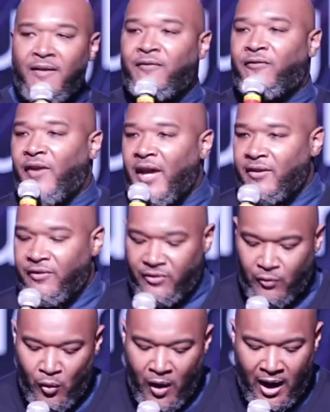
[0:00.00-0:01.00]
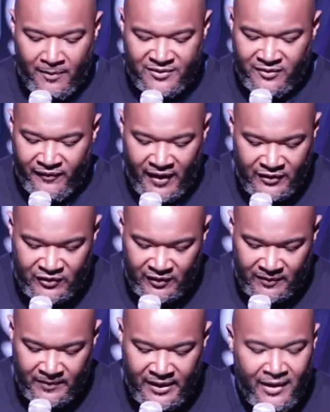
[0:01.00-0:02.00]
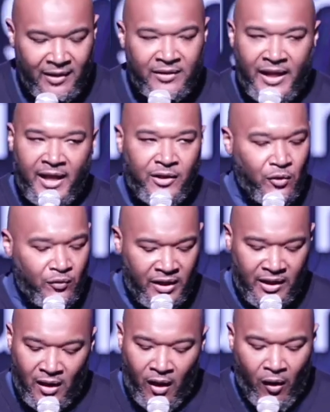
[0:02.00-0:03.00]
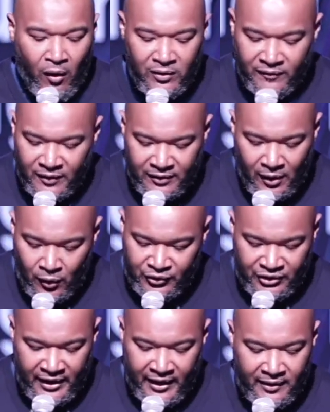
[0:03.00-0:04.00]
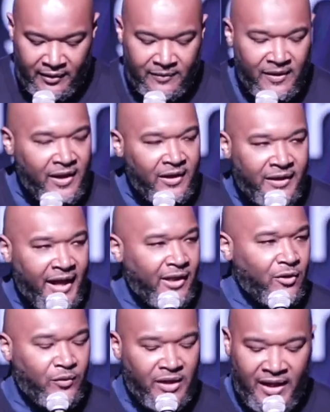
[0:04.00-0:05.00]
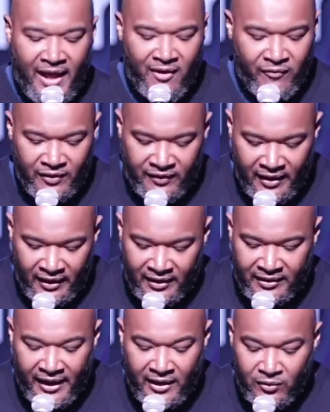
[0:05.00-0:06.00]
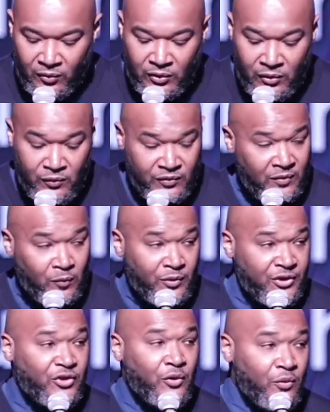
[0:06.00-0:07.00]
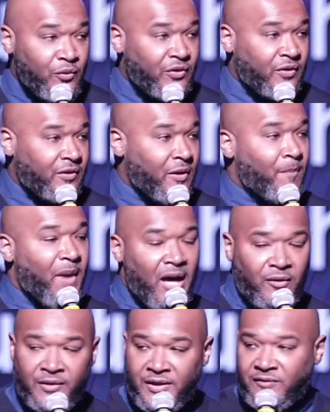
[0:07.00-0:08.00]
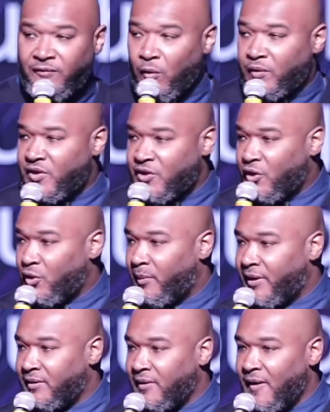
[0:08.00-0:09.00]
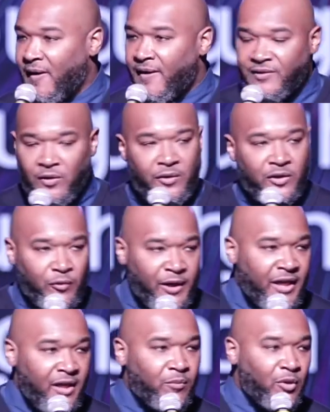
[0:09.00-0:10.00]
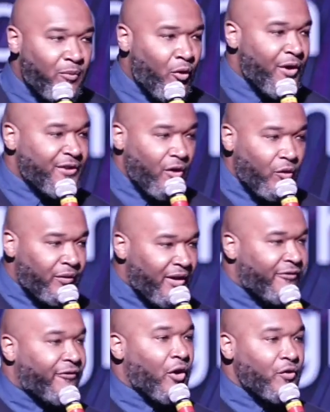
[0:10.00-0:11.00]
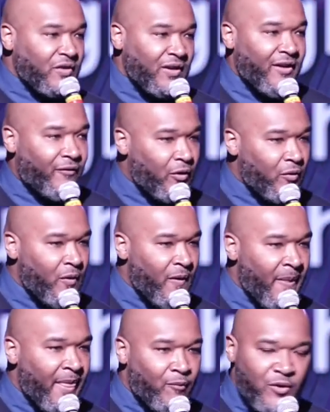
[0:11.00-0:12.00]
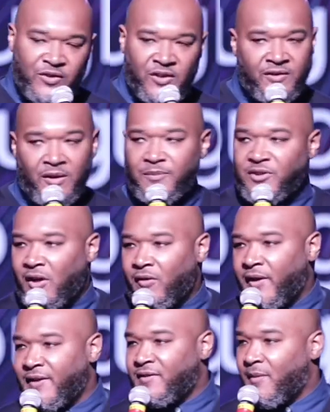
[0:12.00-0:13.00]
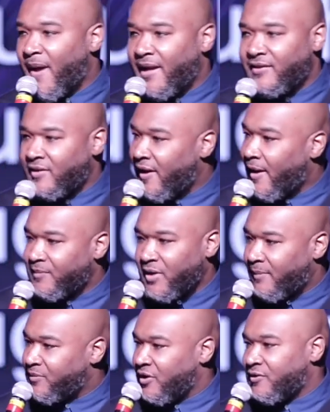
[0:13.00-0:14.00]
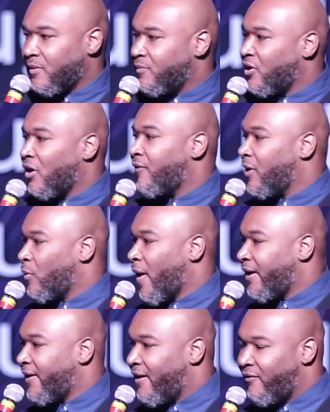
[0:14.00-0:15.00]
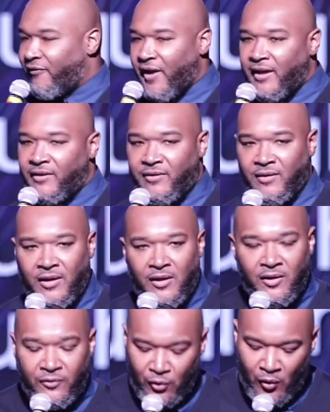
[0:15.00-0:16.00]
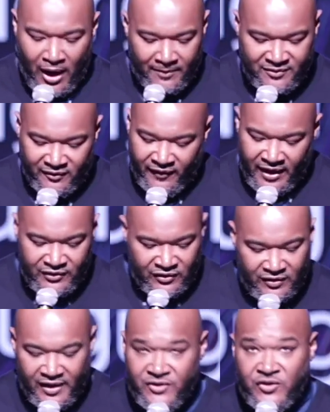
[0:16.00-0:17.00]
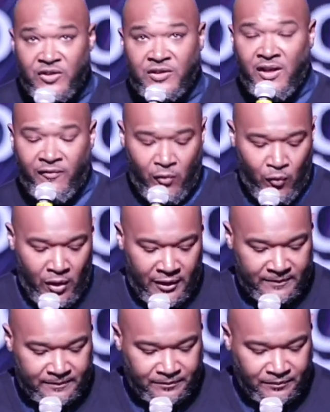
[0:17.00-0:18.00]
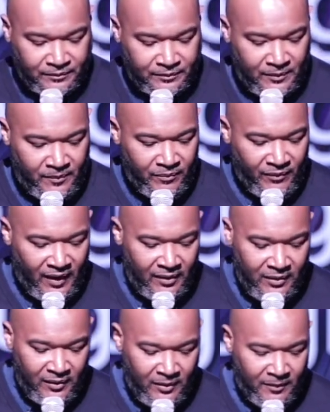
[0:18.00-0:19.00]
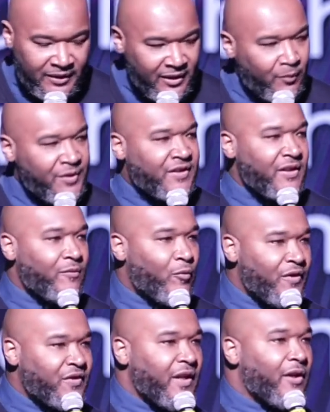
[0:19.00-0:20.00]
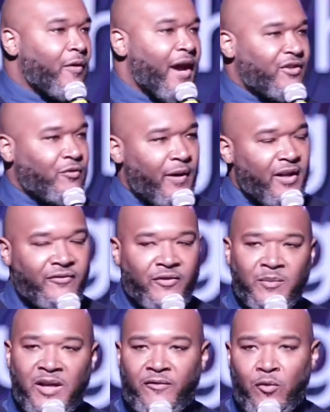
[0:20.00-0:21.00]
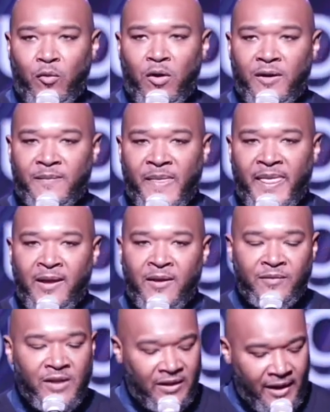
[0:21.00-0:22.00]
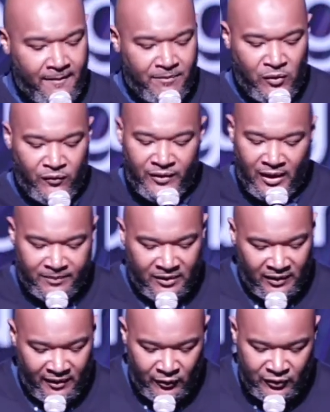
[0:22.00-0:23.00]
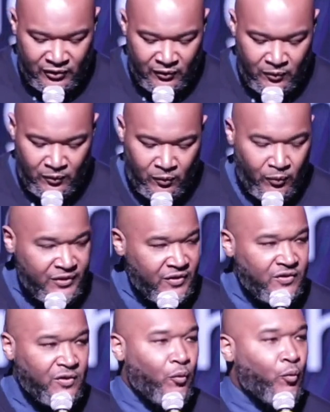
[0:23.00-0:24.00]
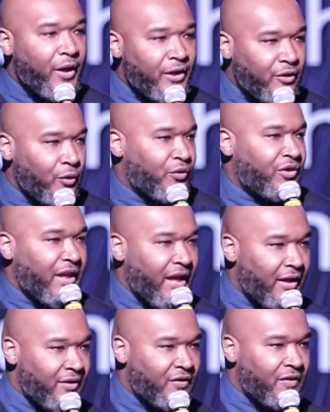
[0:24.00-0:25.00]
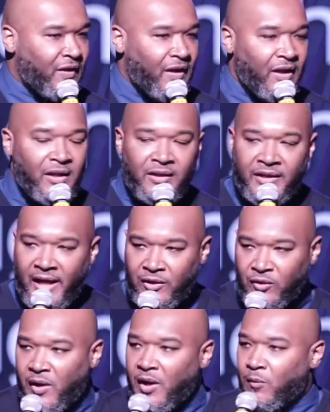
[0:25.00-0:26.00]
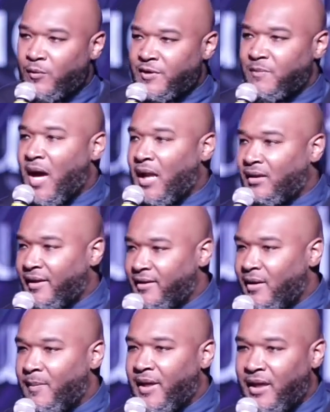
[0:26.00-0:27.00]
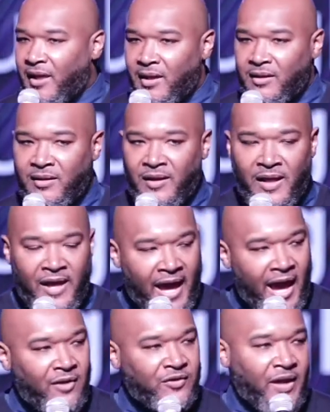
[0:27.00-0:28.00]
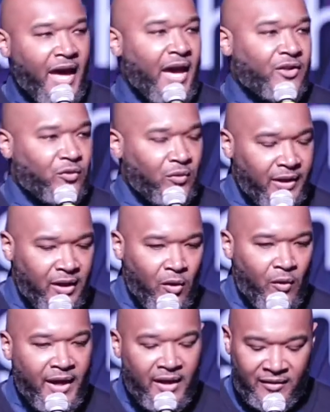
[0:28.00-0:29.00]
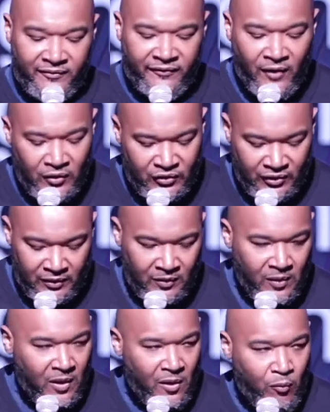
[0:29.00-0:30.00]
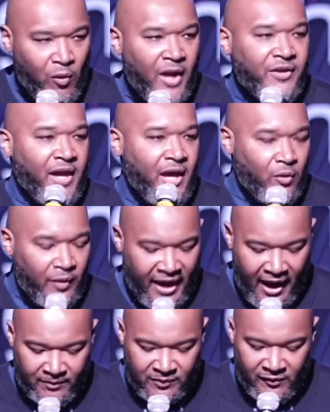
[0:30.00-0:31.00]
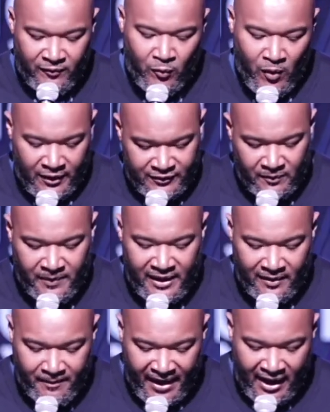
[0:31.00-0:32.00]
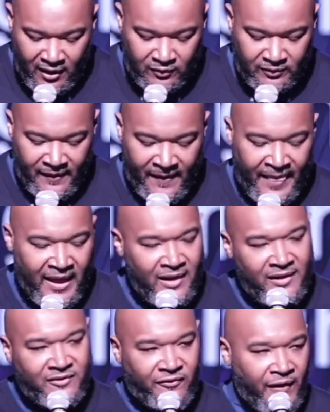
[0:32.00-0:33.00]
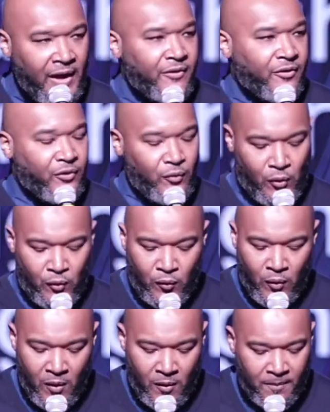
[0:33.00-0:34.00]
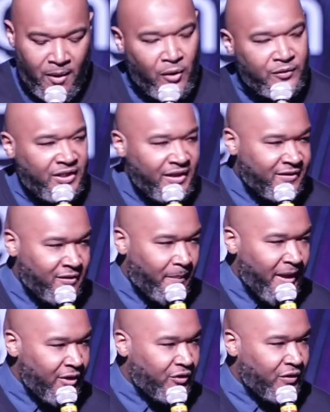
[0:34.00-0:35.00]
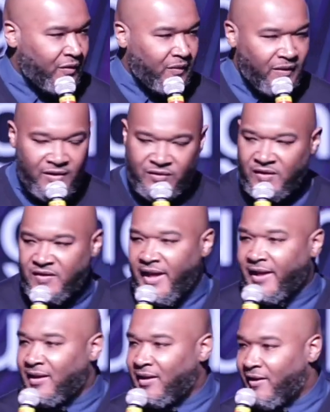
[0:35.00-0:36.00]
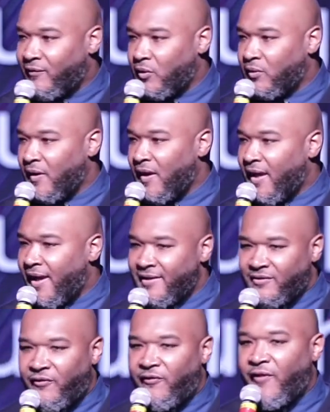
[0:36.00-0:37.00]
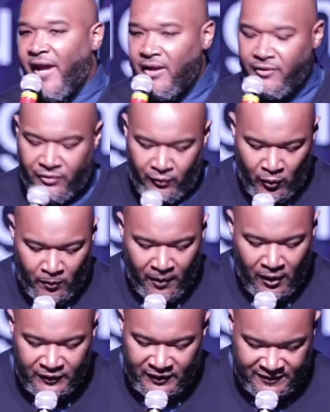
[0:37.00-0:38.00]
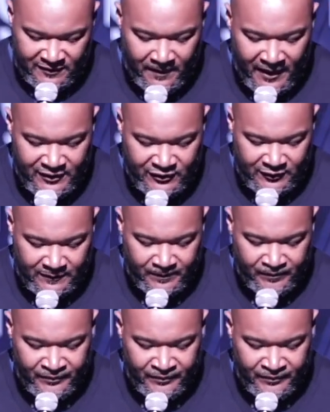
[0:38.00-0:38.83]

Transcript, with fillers: faith through observation. Daniel did all of the negotiating. Daniel did everything, and Daniel used, was used to model this for the gentleman. So the three Hebrew boys on their first level were just observing. Somebody say, I'm, I'm just observing right now. Faith through observation. That's just level one. But then we see once they graduated from level one, then they moved up to level two, which is the we do stage. Daniel here was modeling them again how to actually go ahead and function why you're held captive and why you're being bound, and it's faith through participation. There's the second level it's faith through participation.